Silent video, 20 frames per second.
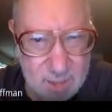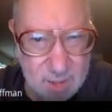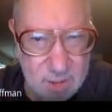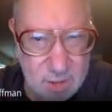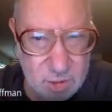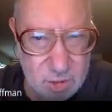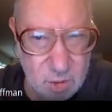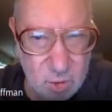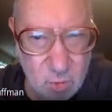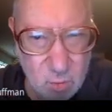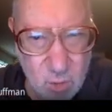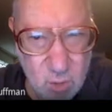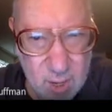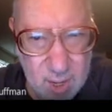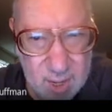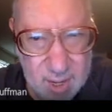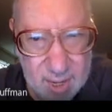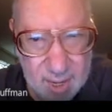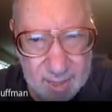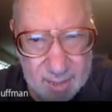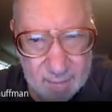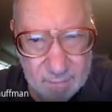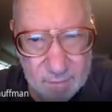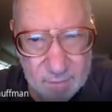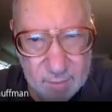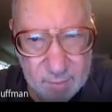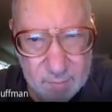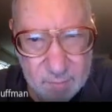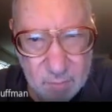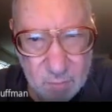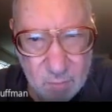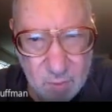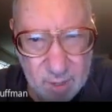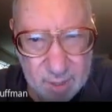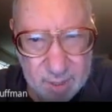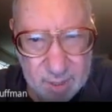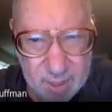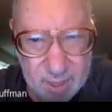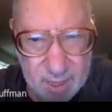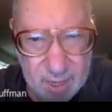So at every
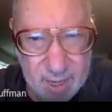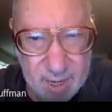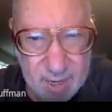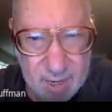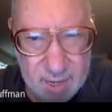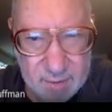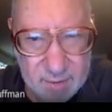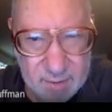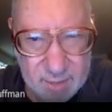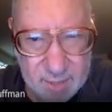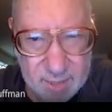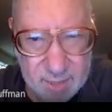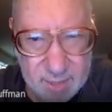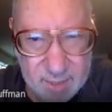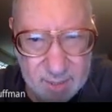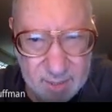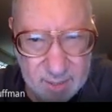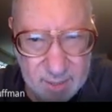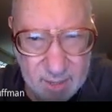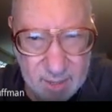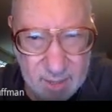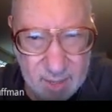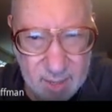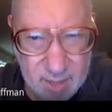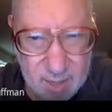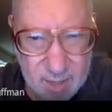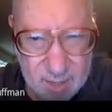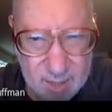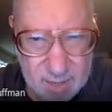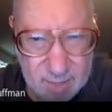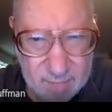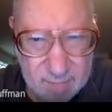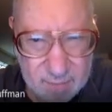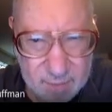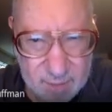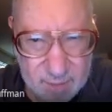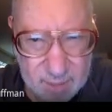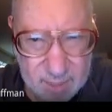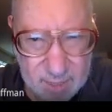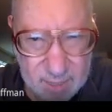point, e to the
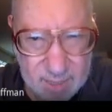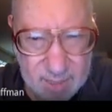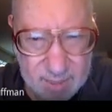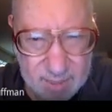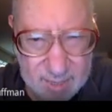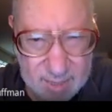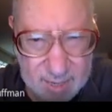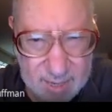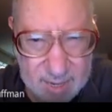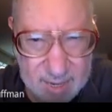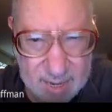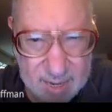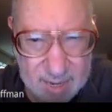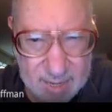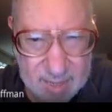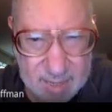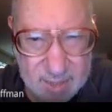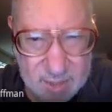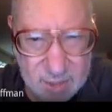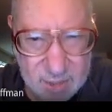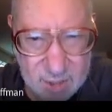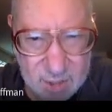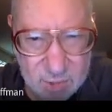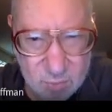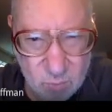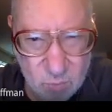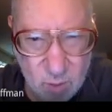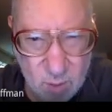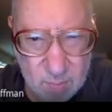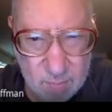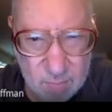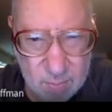a is just 1